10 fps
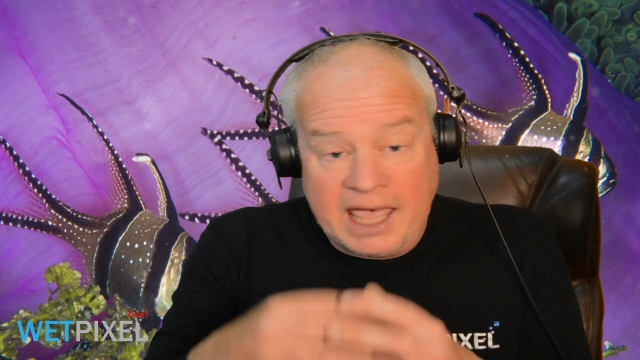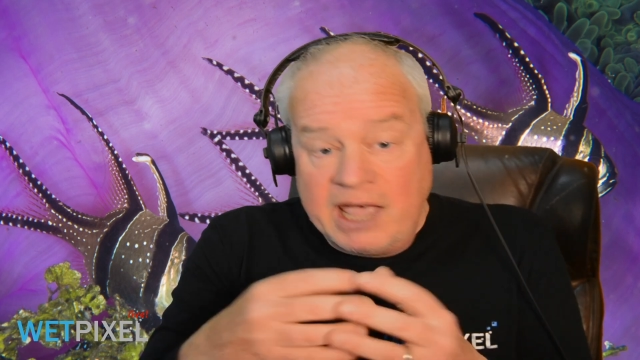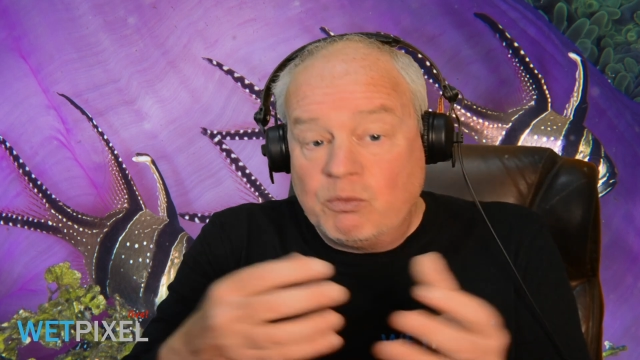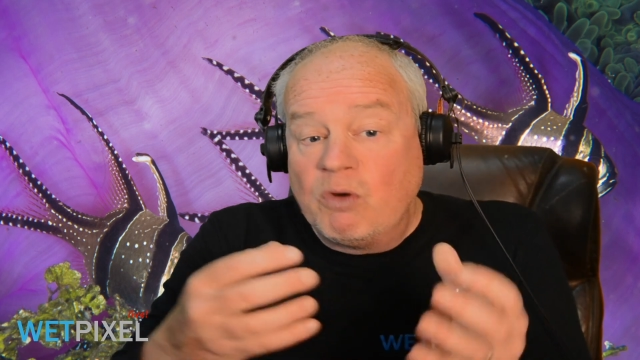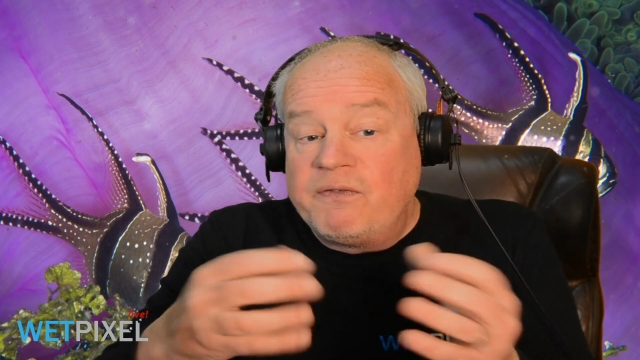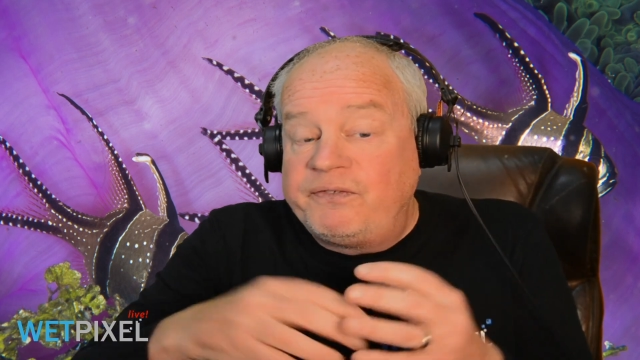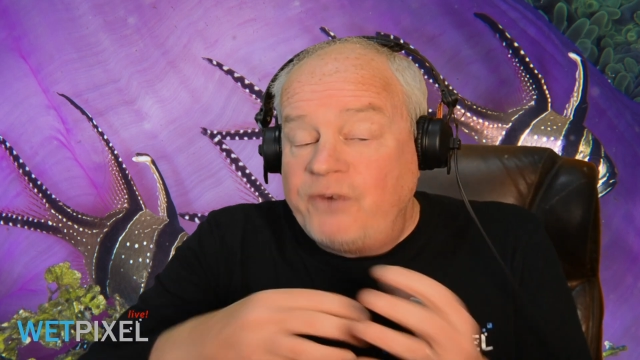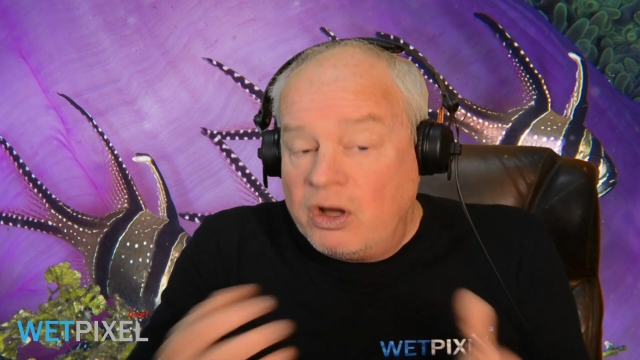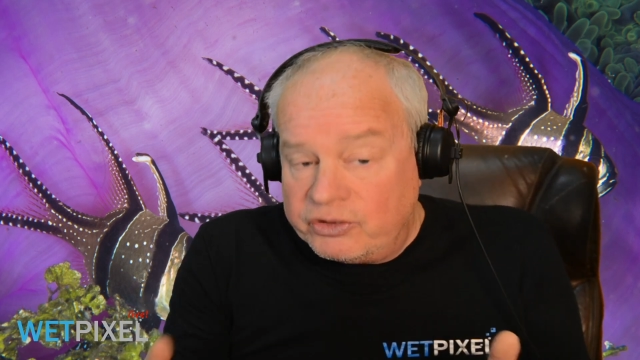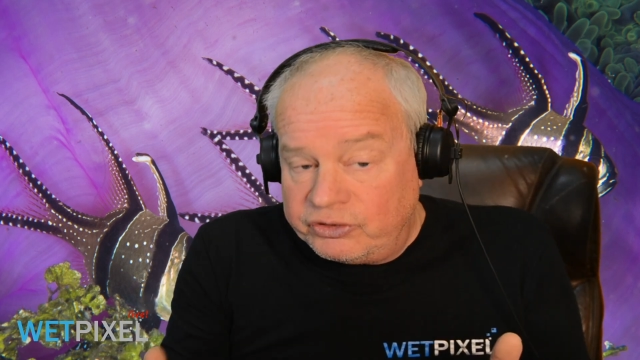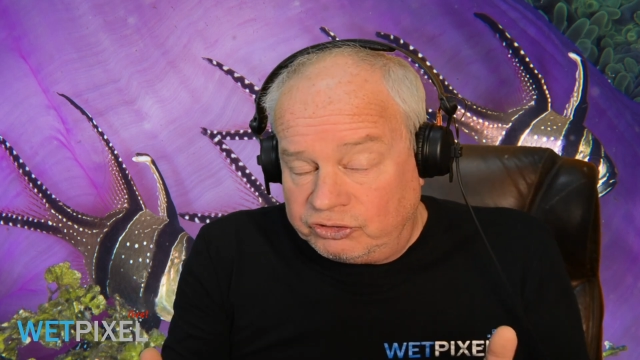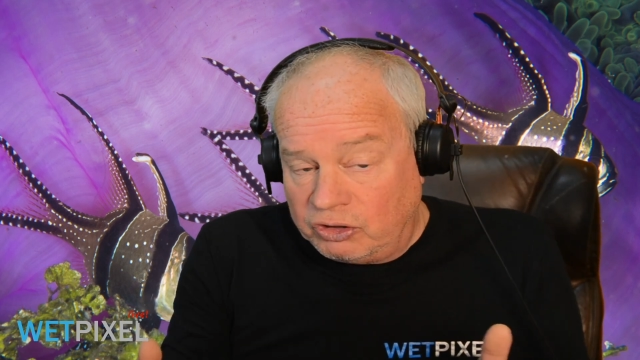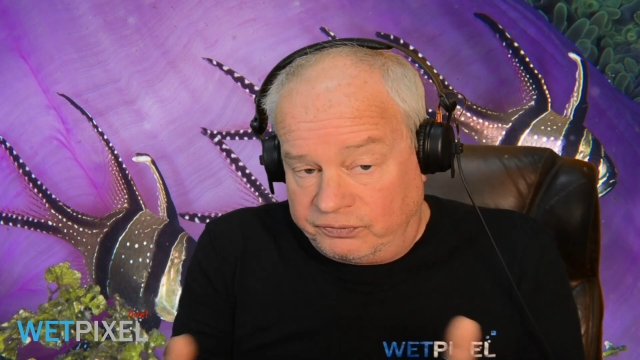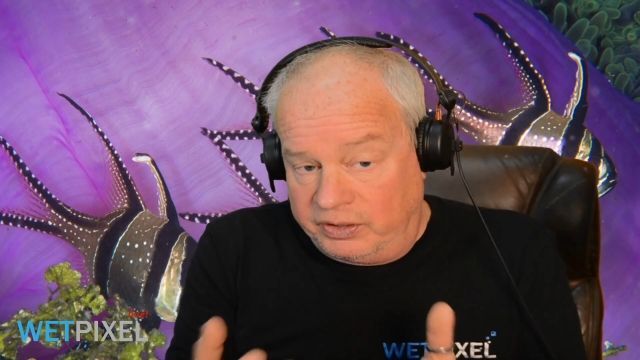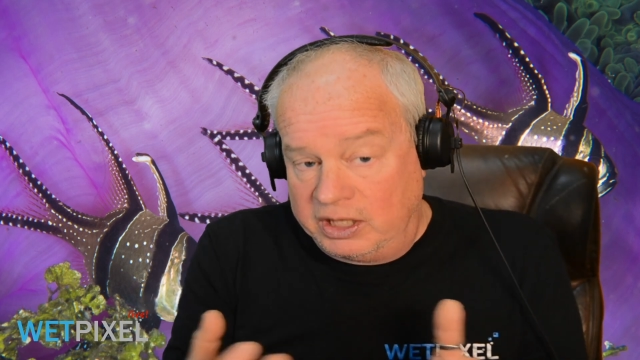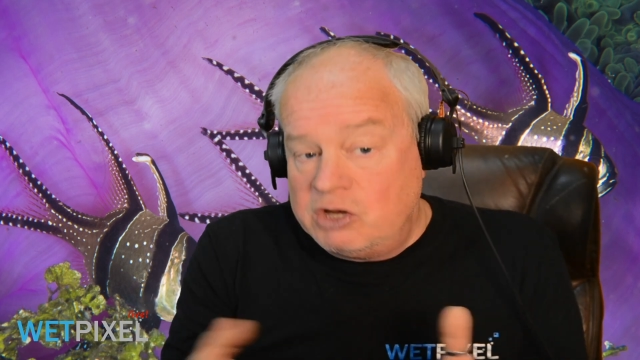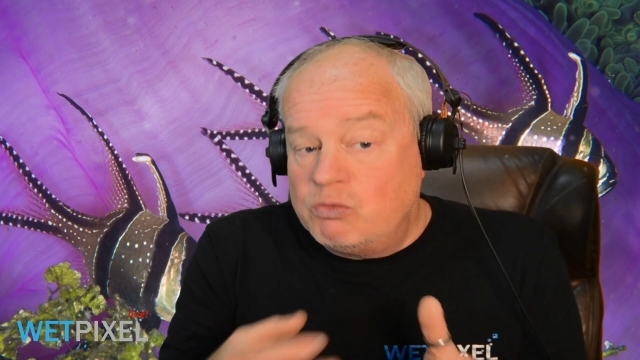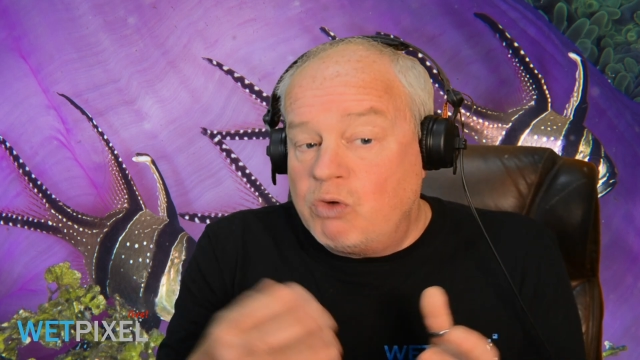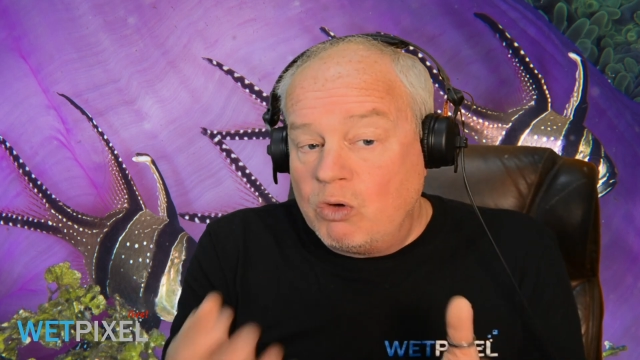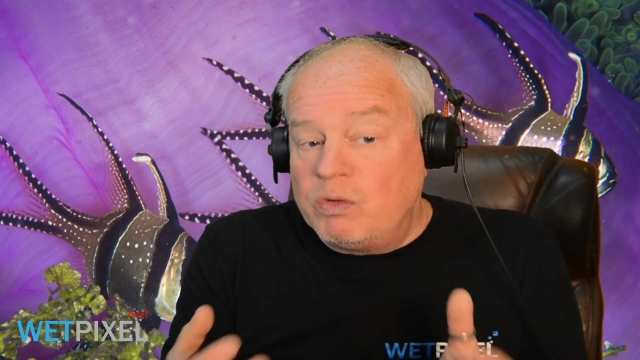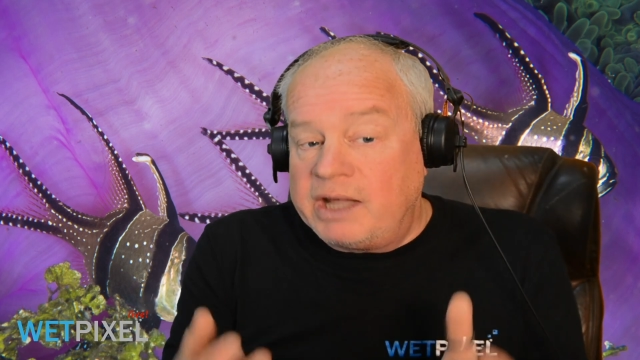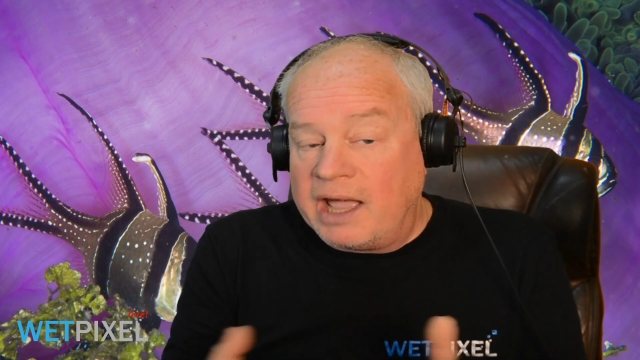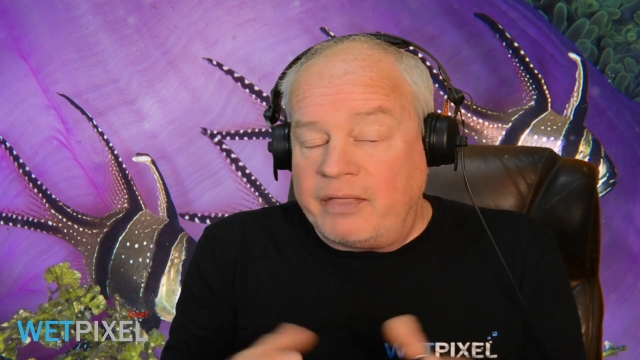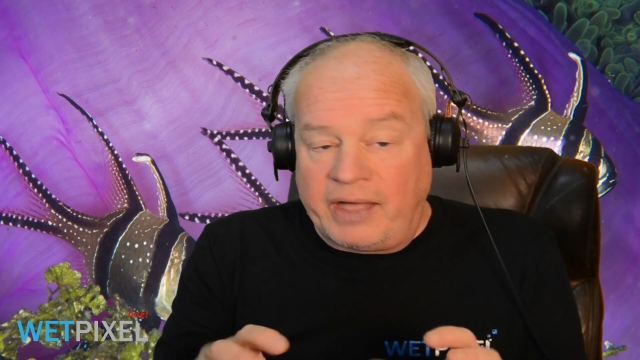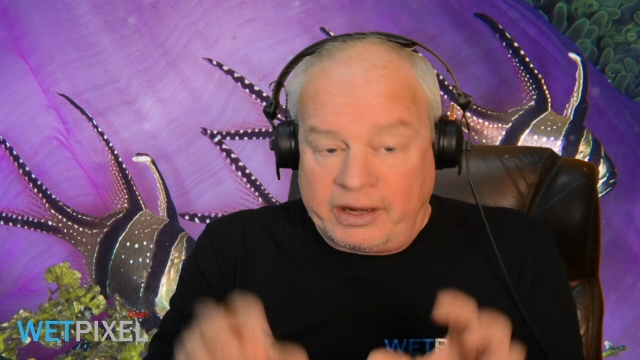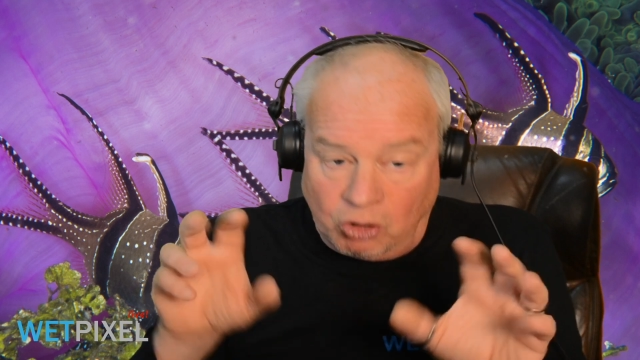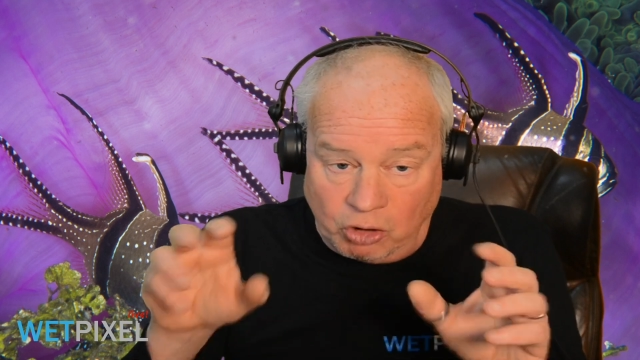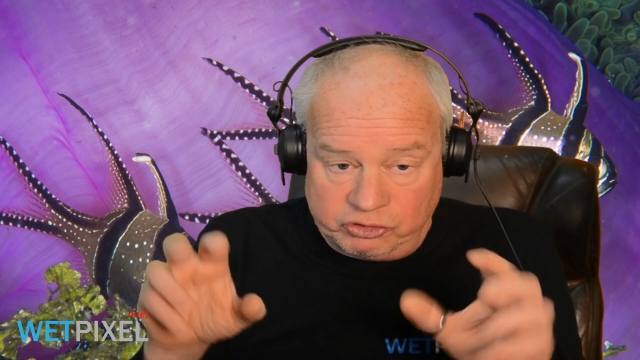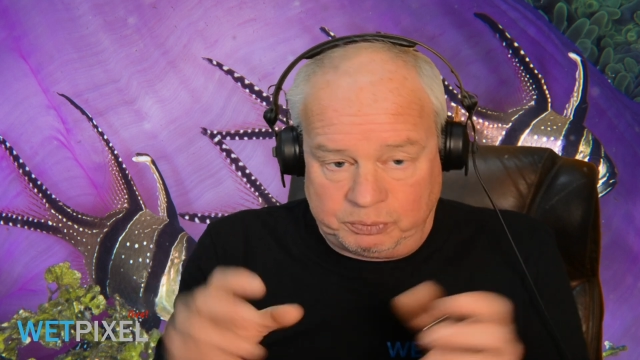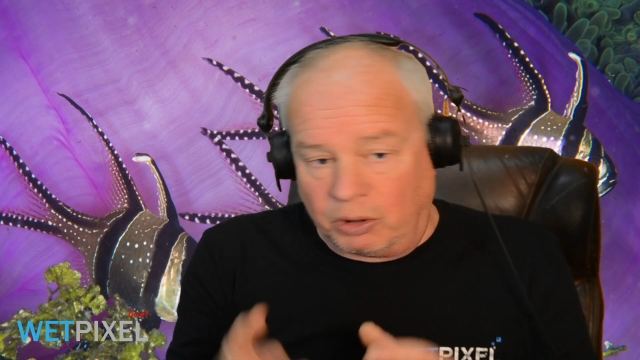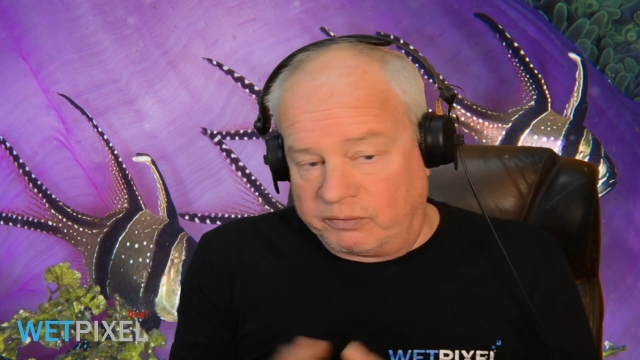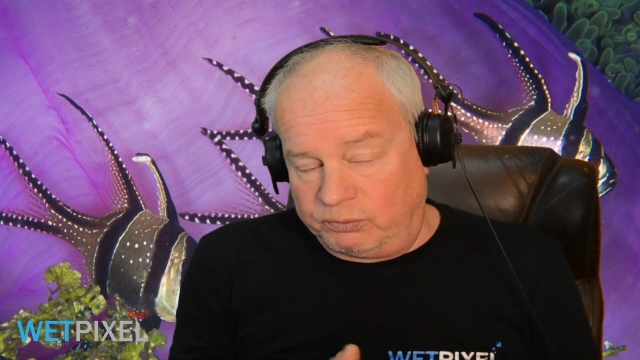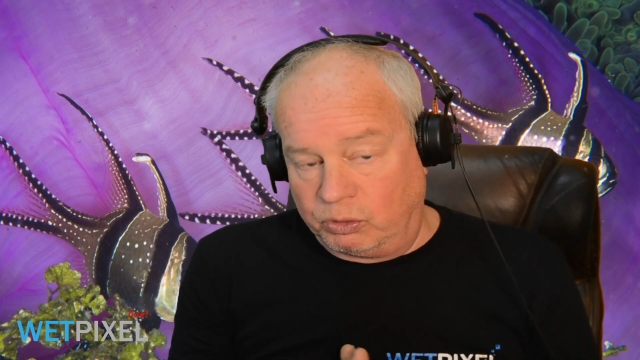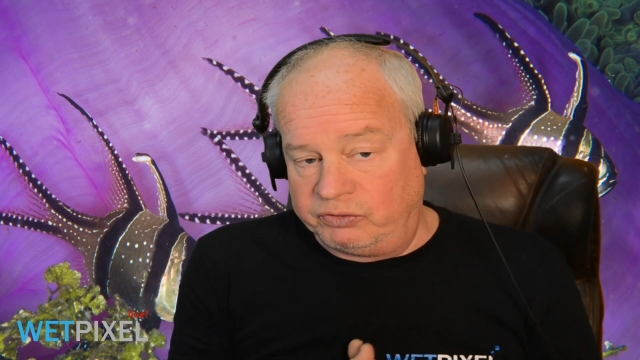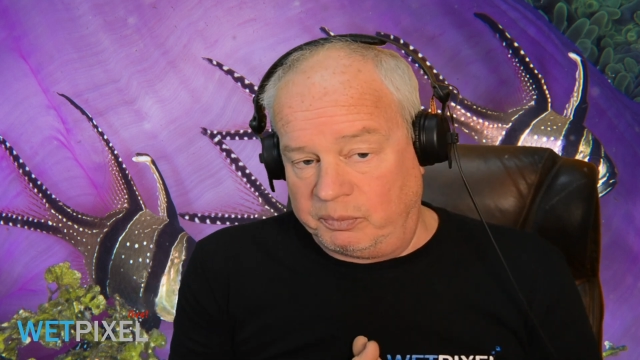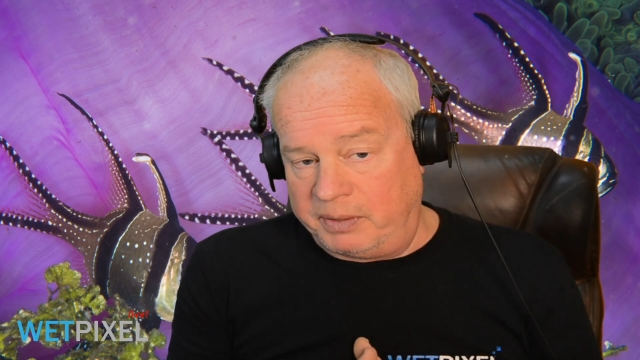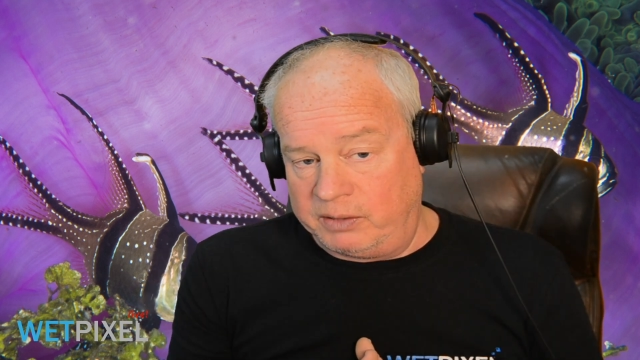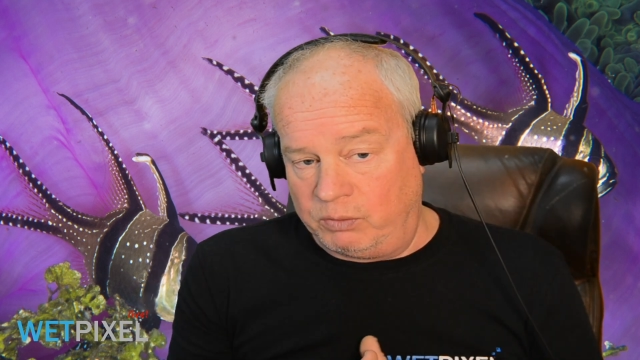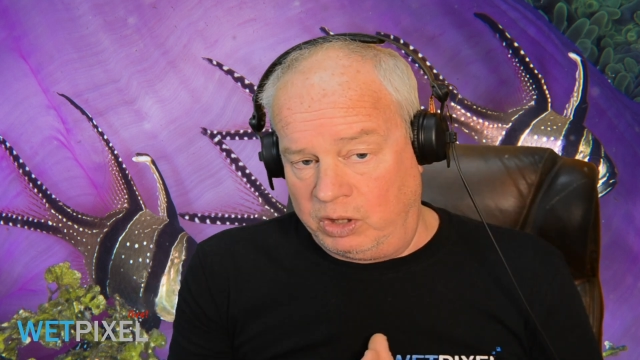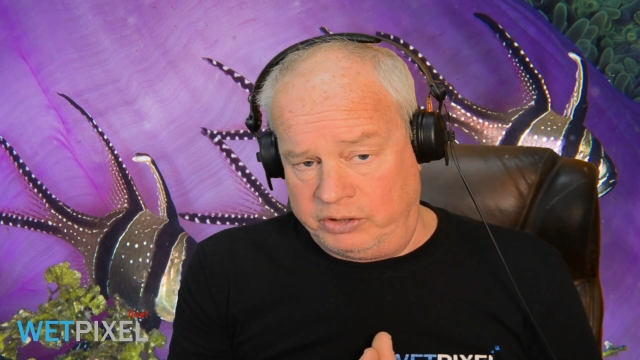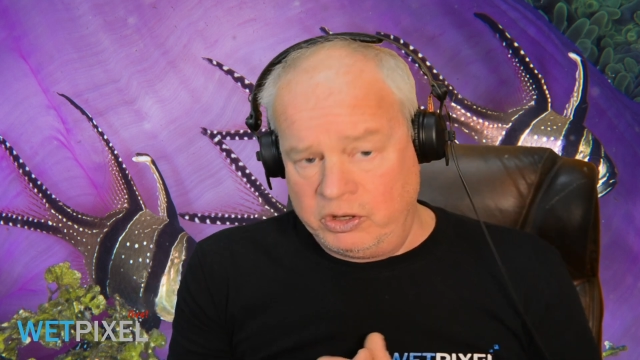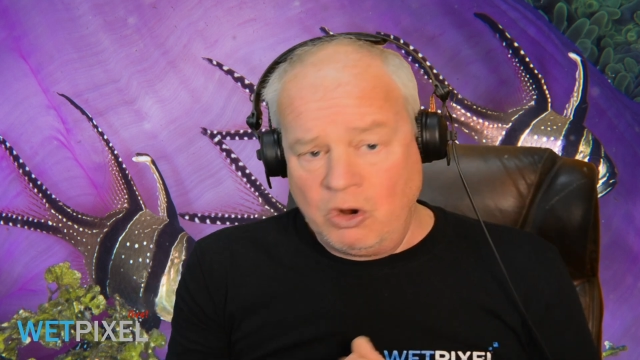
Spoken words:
it will further soften and you won't get that hot spot, for want of a better word,